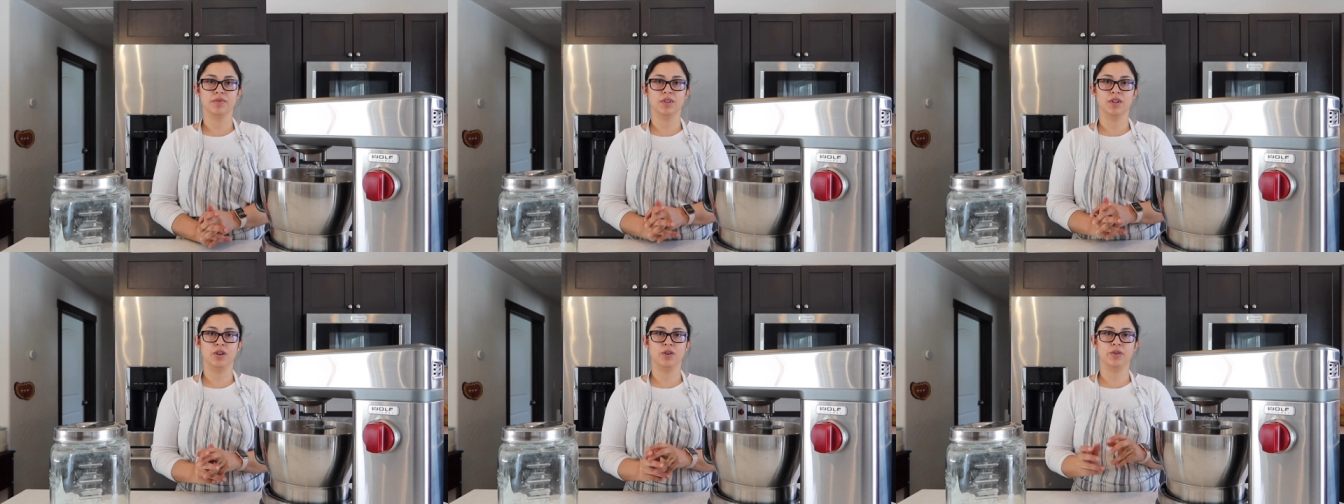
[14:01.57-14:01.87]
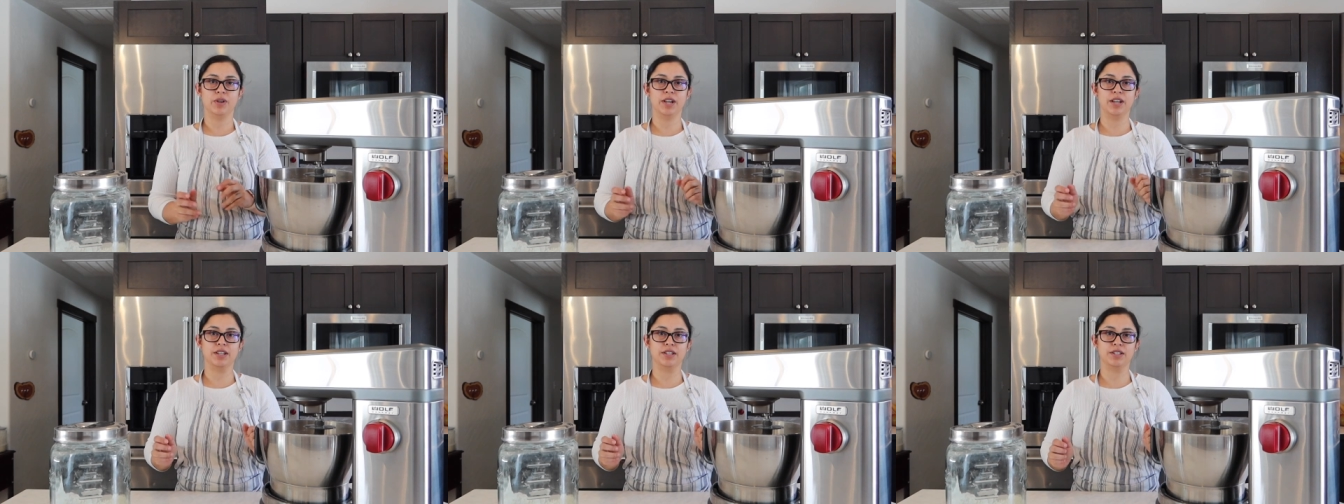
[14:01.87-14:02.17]

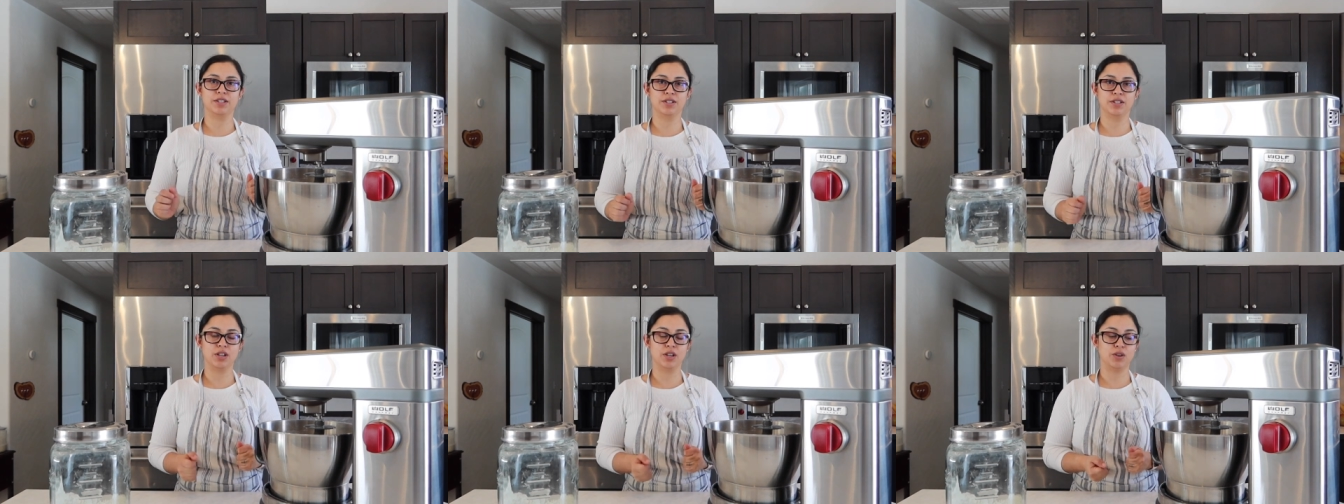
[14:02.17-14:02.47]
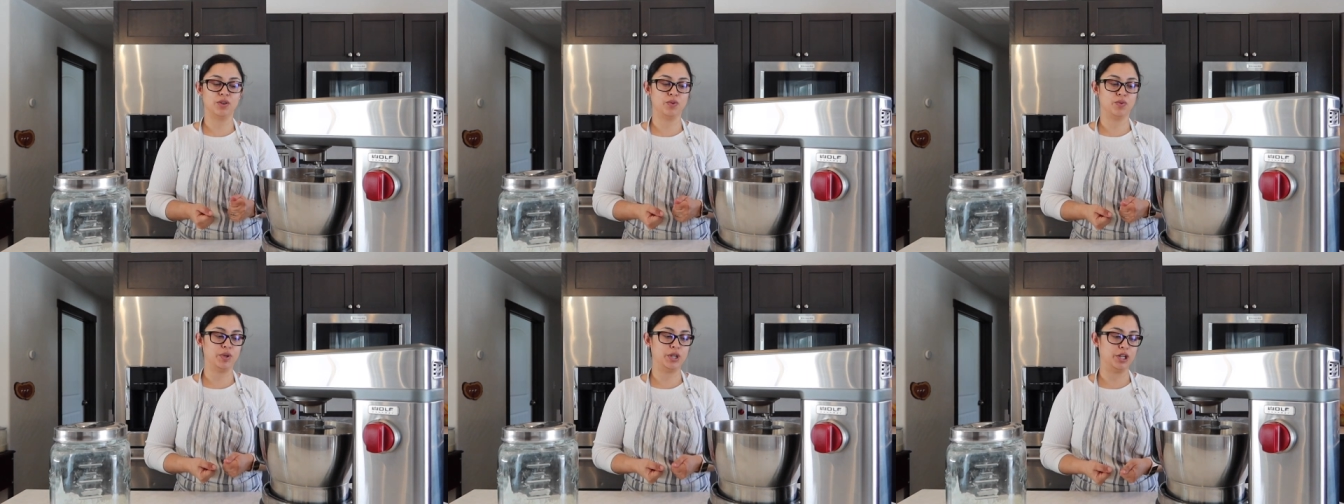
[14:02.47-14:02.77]
Okay,
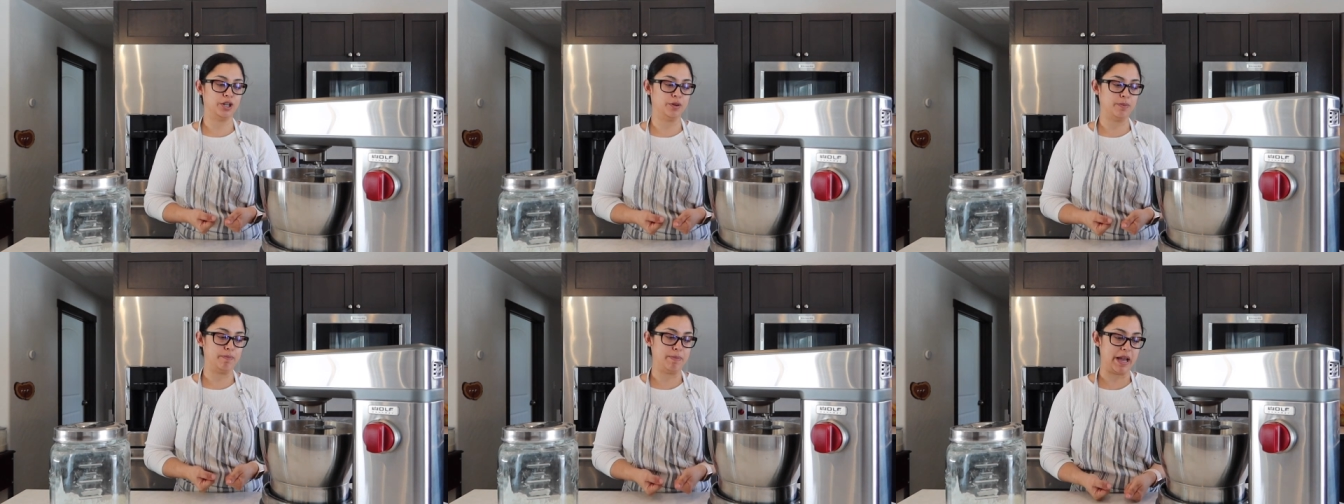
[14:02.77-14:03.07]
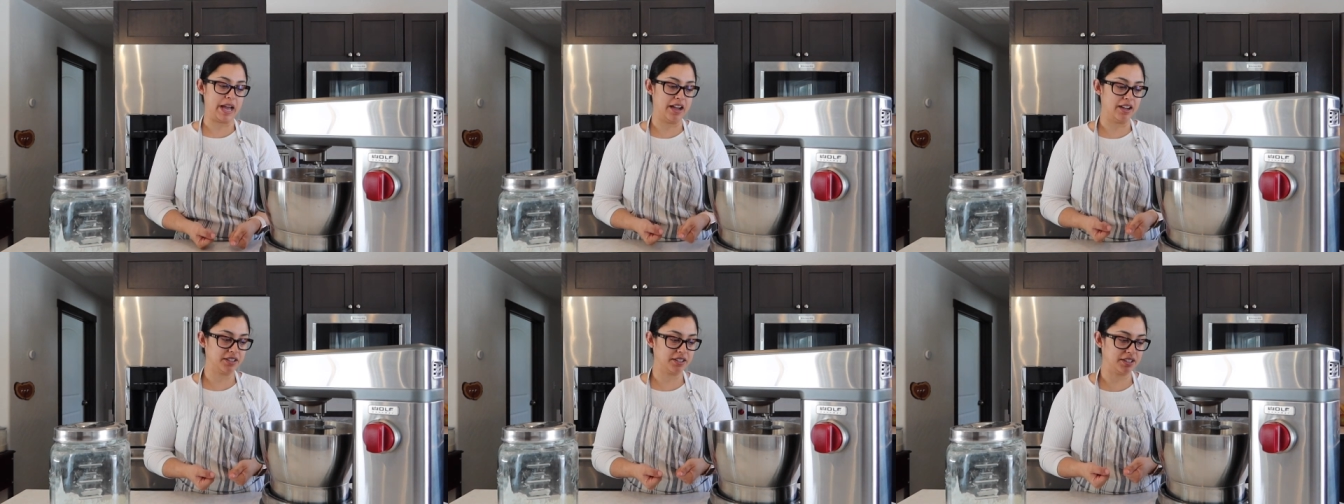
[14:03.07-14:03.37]
so we are
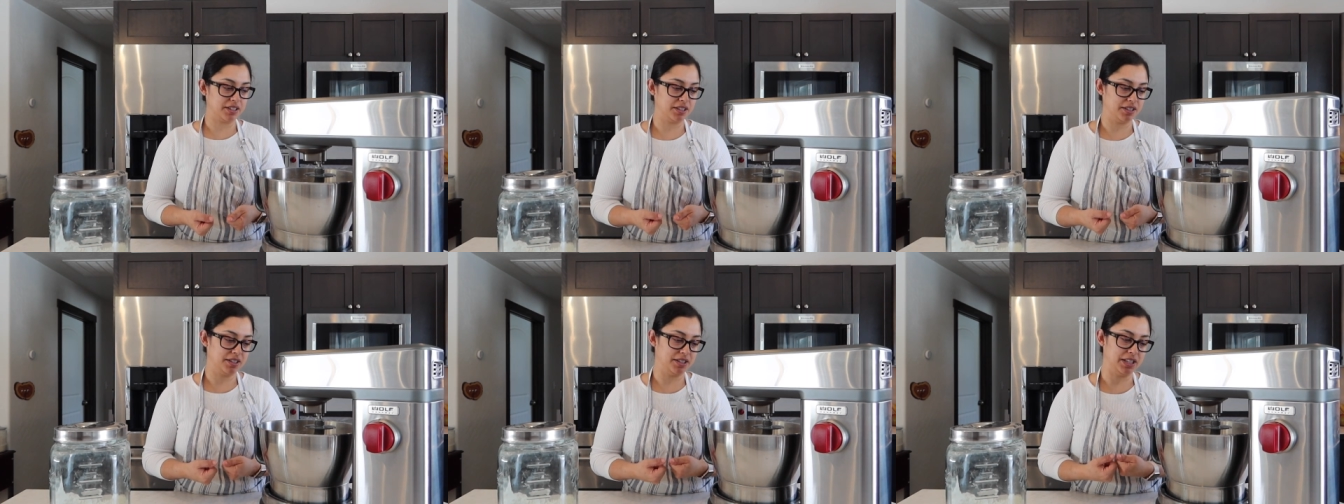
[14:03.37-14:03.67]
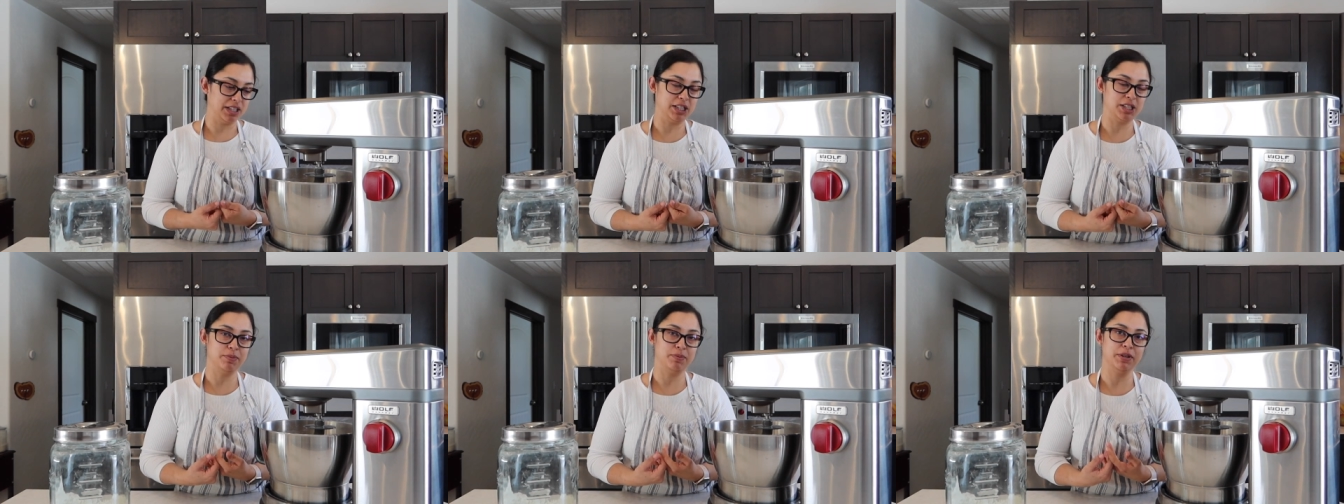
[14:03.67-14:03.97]
back.
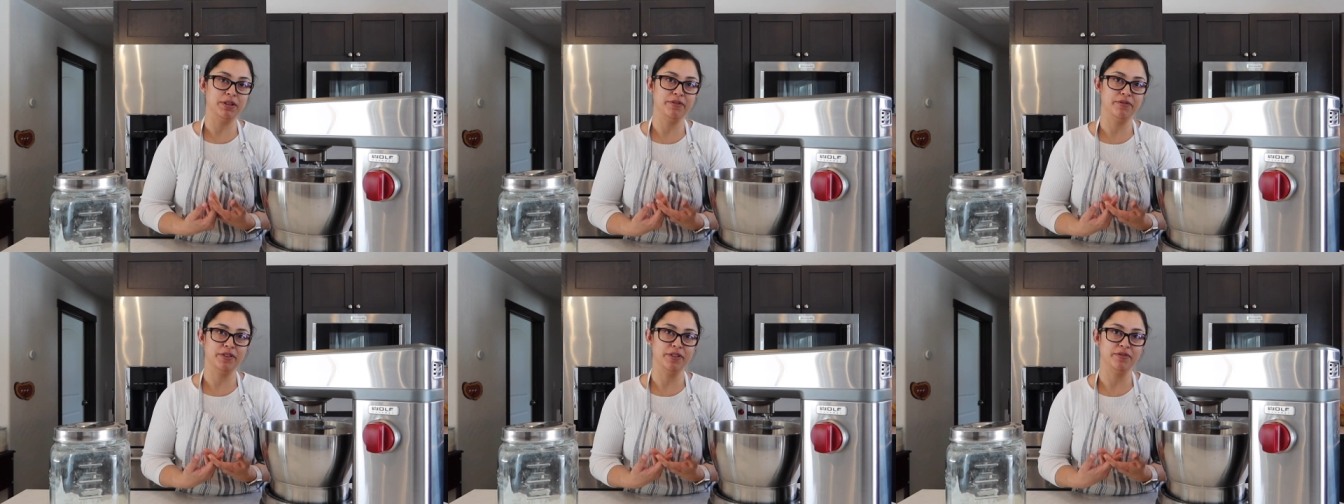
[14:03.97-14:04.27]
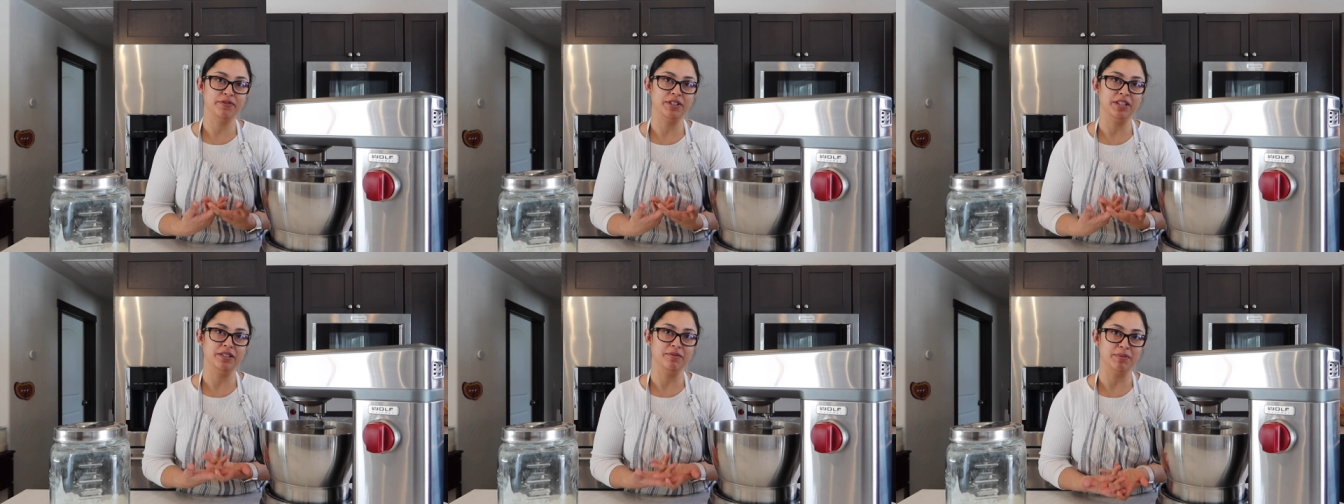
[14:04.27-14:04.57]
It's been
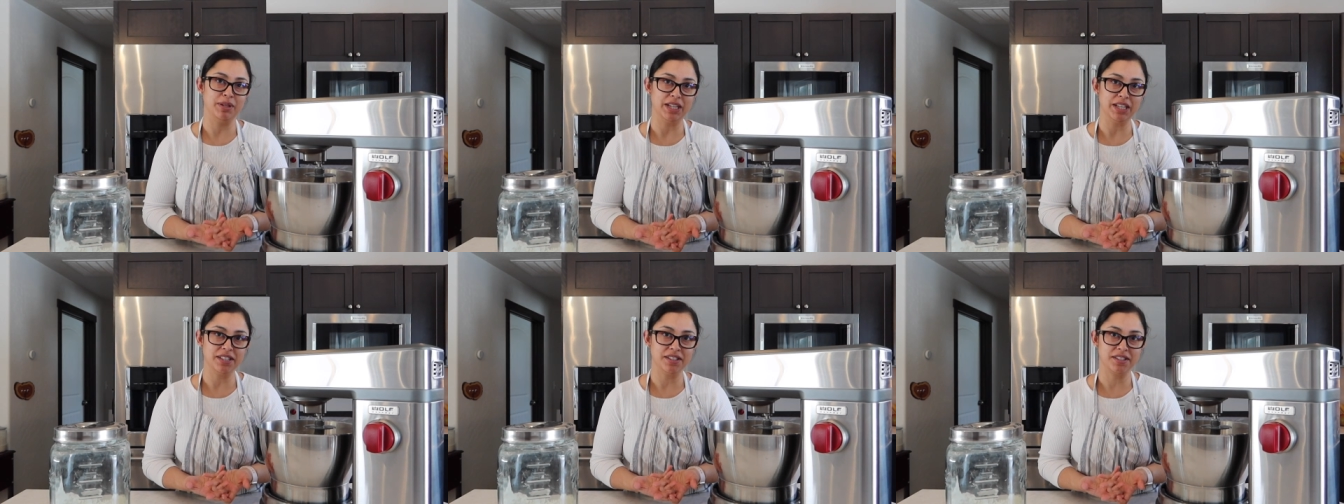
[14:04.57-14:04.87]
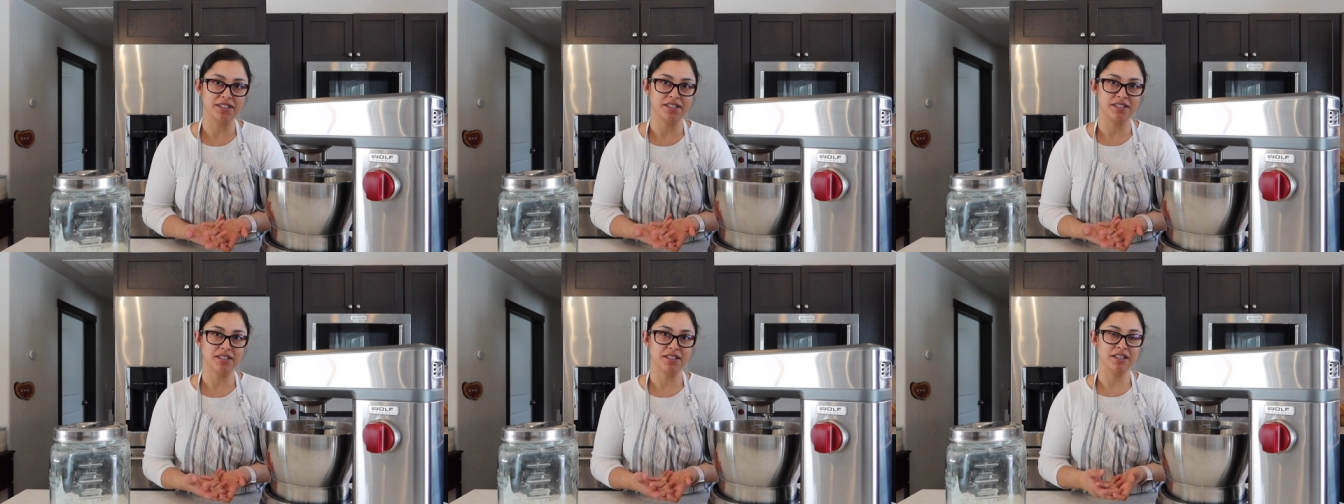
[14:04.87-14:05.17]
15
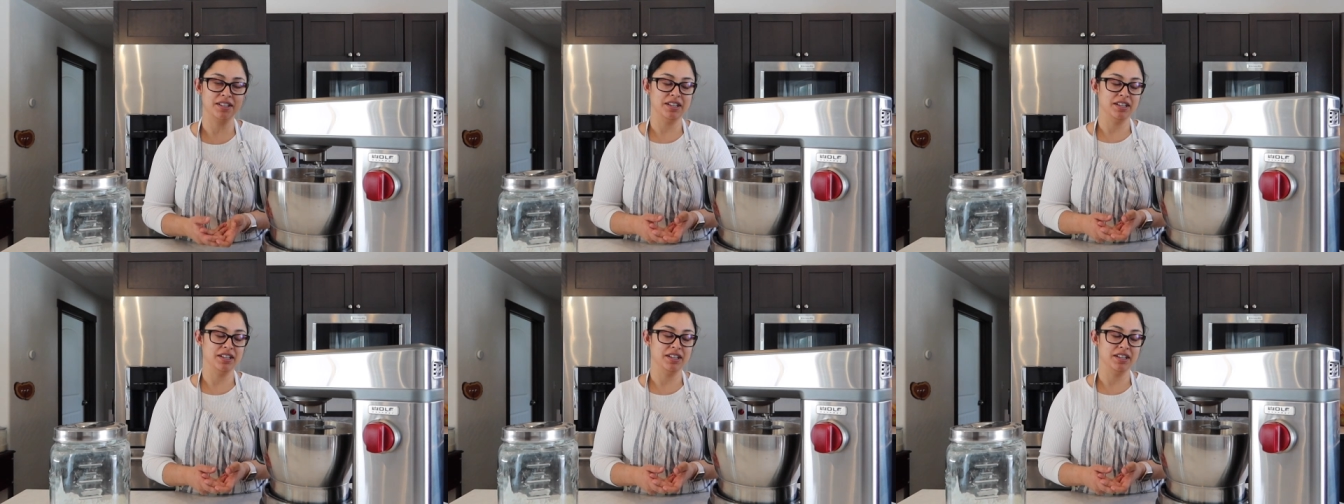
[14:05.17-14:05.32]
minutes.